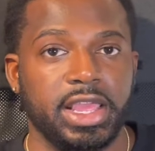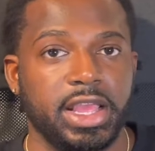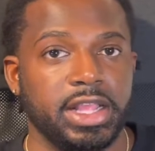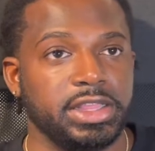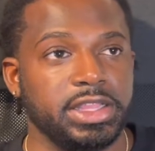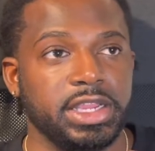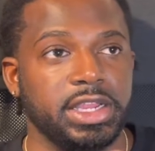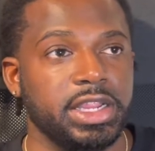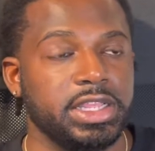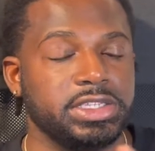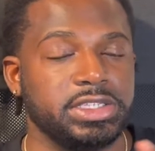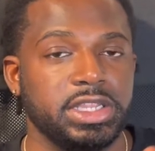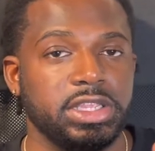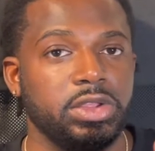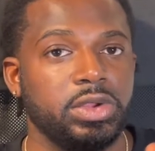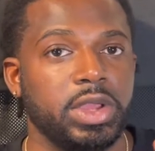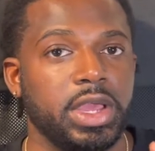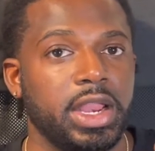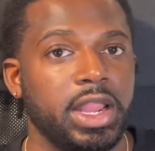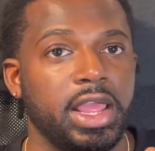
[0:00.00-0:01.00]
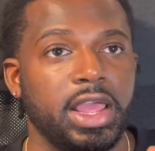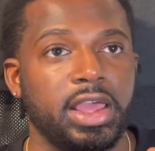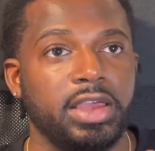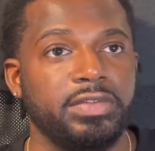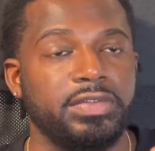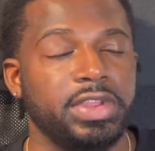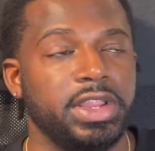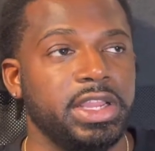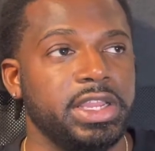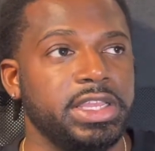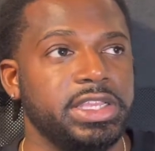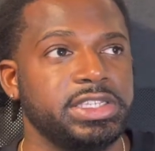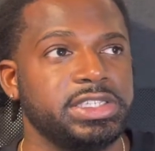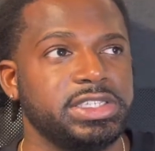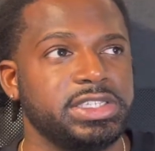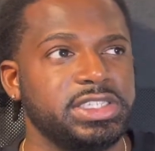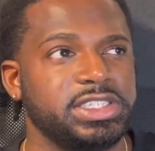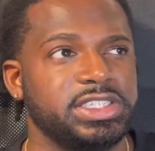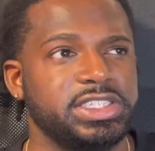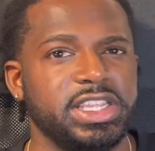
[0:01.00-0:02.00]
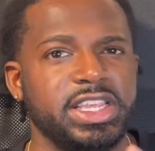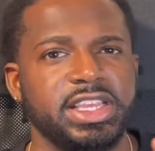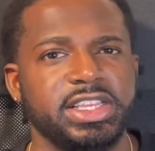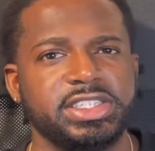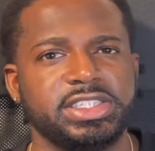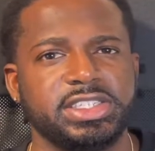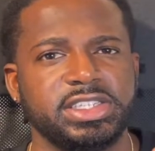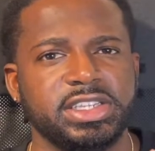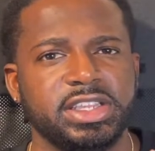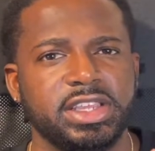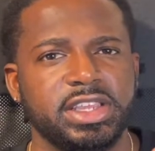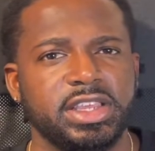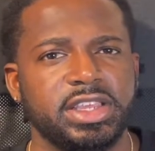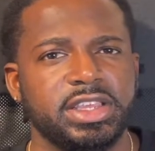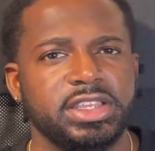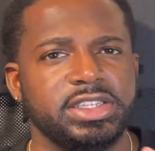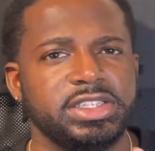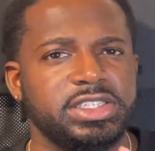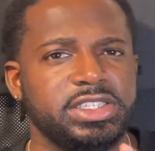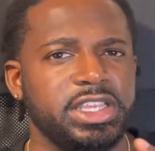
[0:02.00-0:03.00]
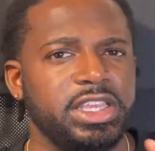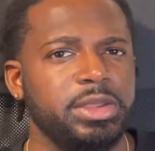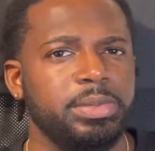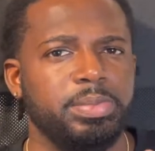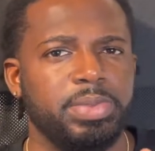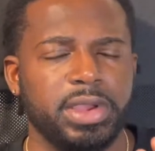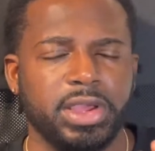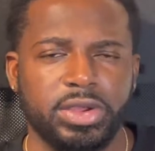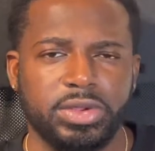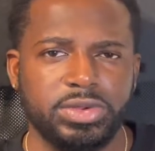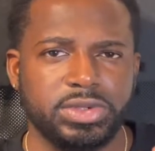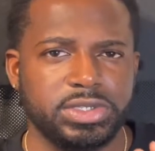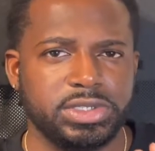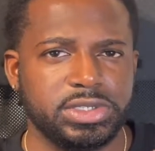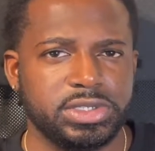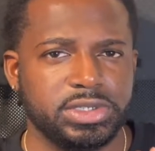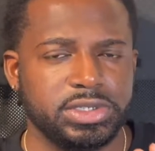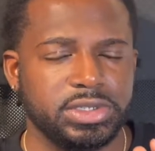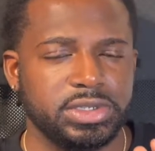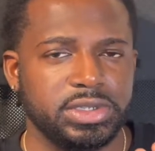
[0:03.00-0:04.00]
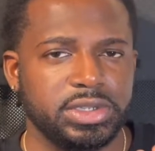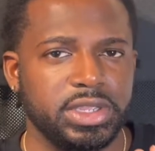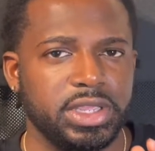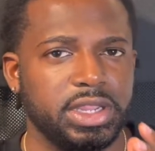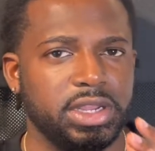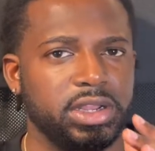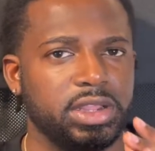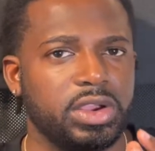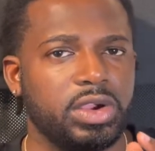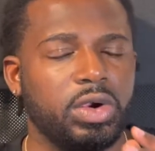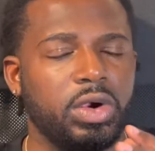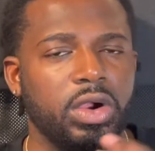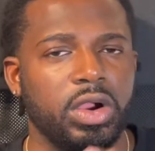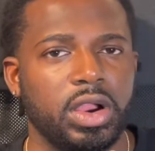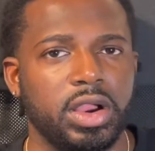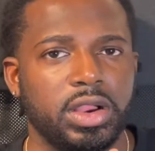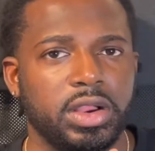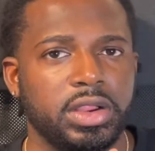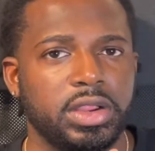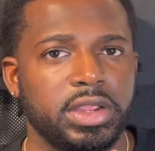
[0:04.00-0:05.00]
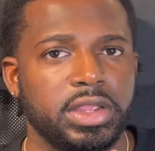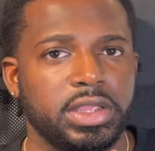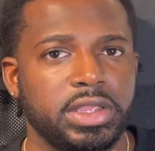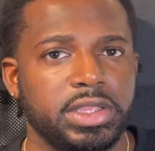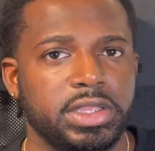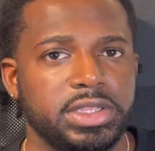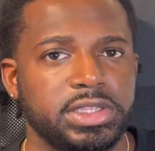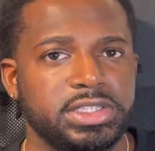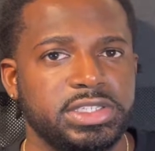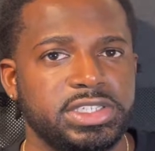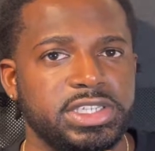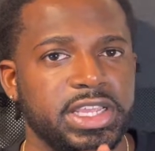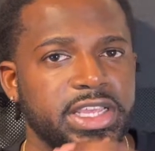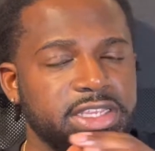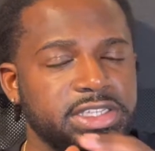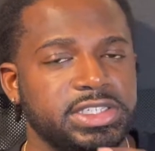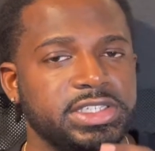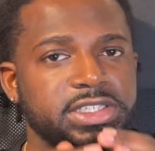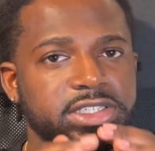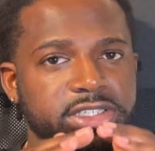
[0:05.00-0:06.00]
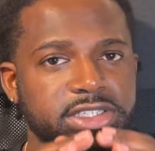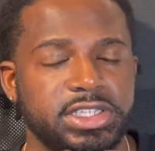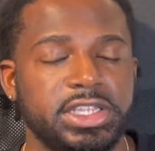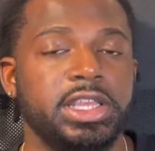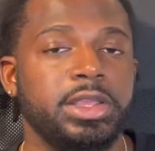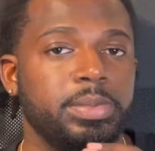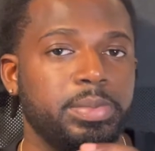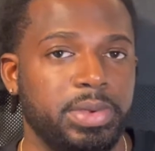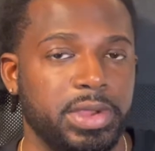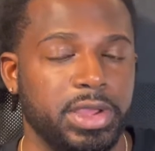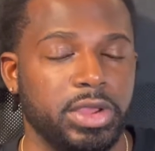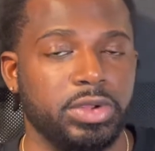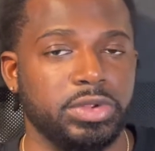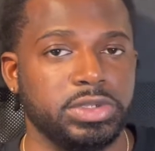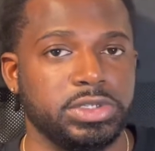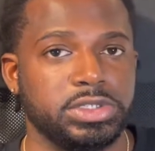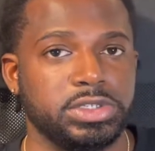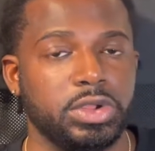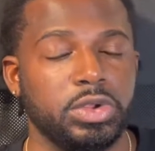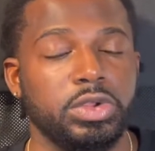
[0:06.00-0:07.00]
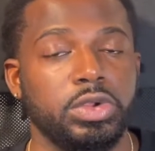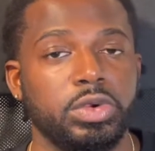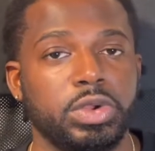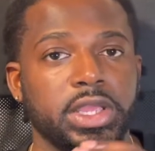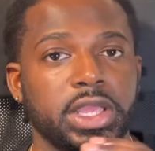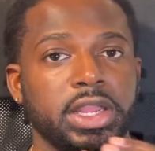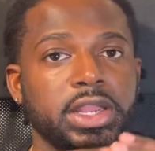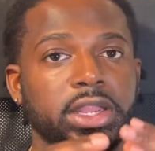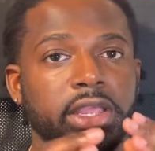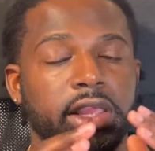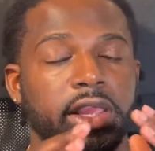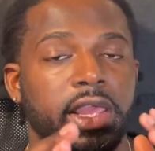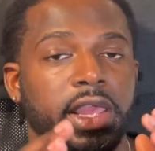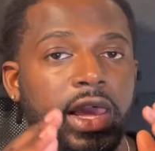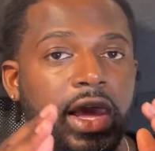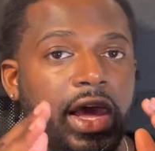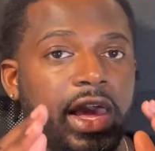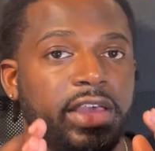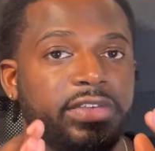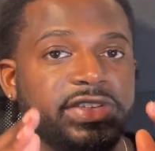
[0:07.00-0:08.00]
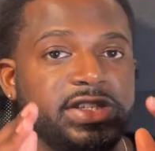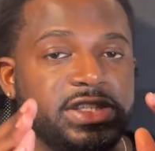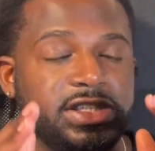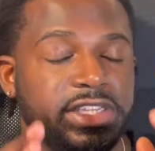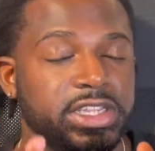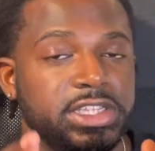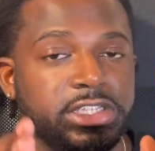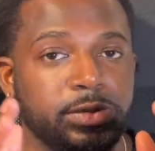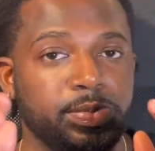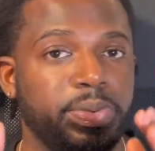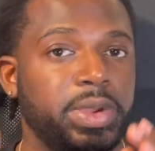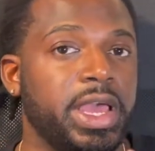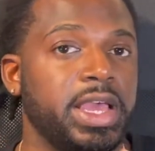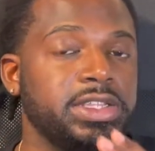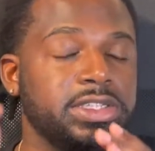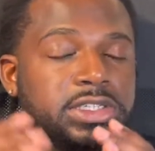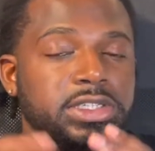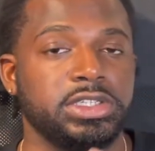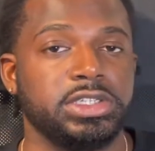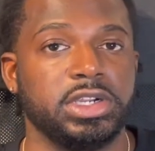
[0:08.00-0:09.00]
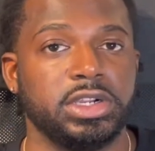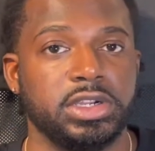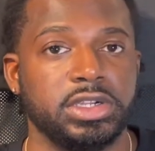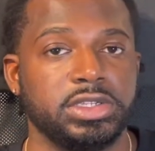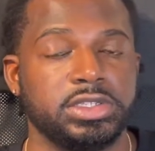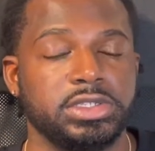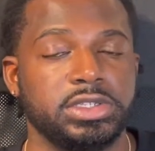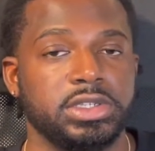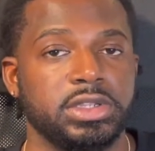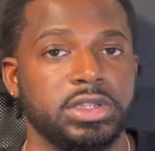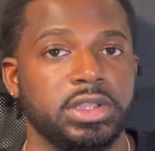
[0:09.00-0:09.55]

I think they say you got to have at least 6 seat belts in the car, 6 seat belts, so you can have 6 passengers,